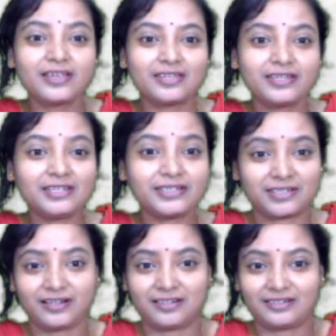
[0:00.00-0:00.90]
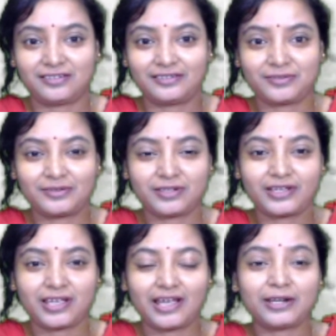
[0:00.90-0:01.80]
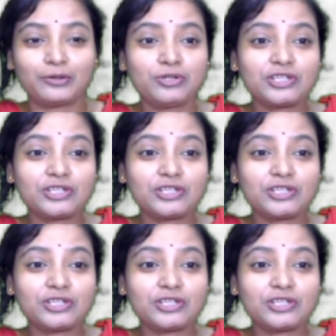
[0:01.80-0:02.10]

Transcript: he returned, and which